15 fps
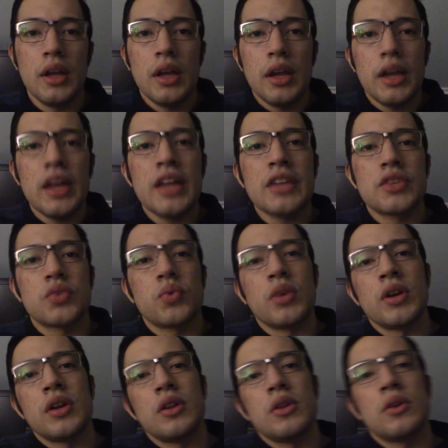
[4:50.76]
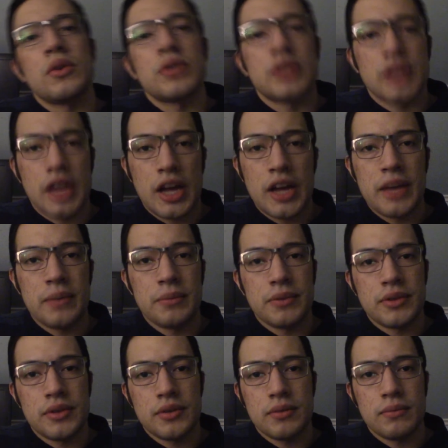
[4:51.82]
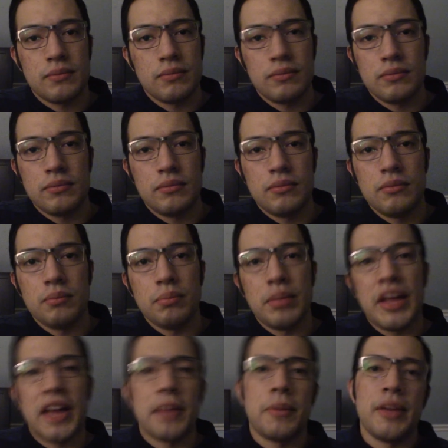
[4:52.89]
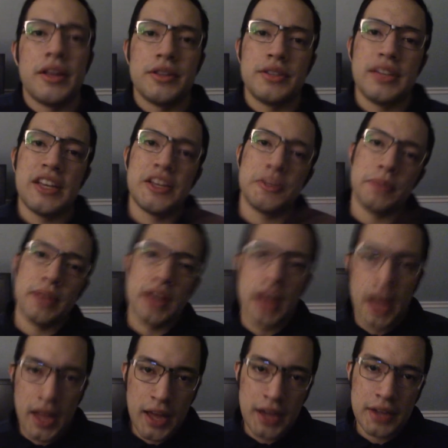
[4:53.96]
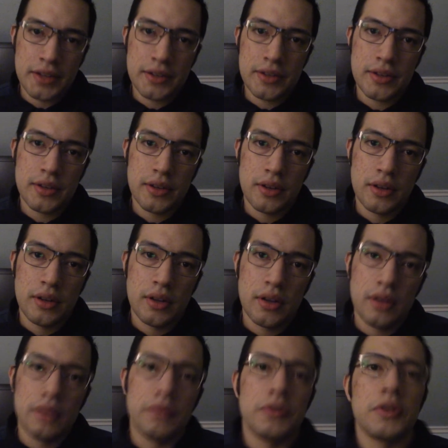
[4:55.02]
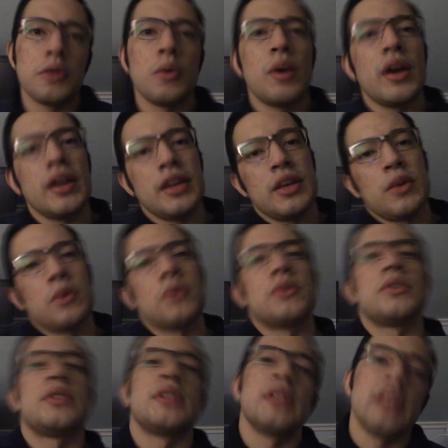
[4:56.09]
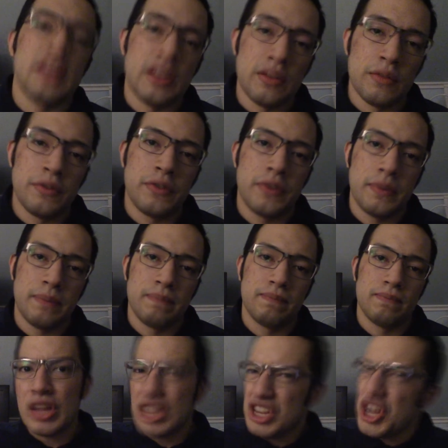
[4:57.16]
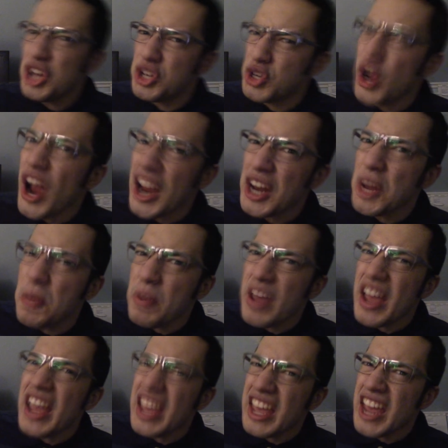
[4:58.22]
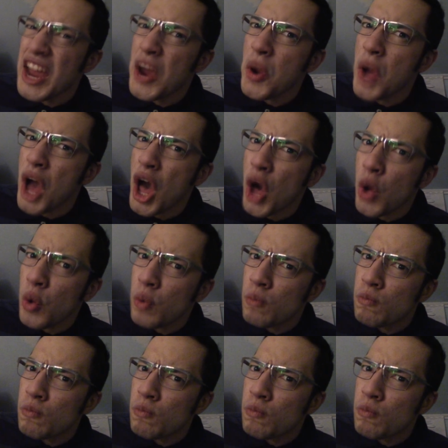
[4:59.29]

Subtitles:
It's one of those times black man stays behind for the white heroes to live. You're trying to be a hero?